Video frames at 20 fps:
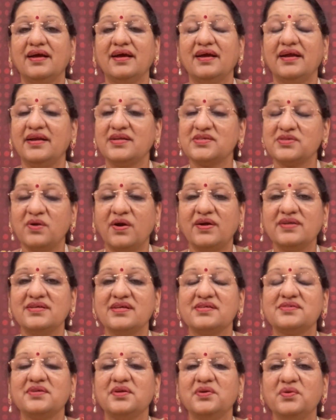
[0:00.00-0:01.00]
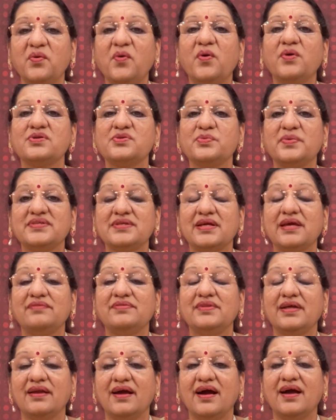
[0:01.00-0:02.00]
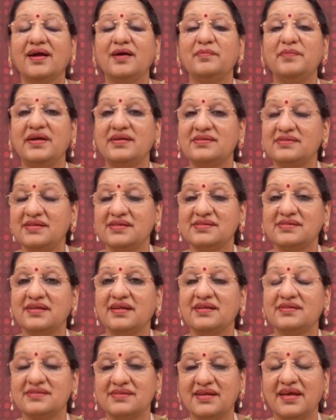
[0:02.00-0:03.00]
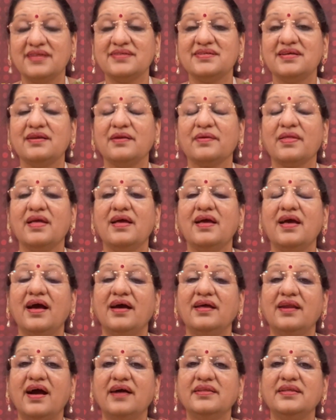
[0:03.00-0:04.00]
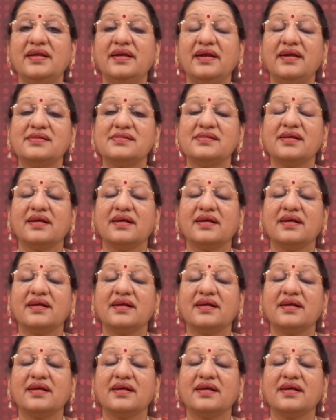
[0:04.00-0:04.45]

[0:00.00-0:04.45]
it's not just the notes which give the ragam its distinct stature. Rather, it's the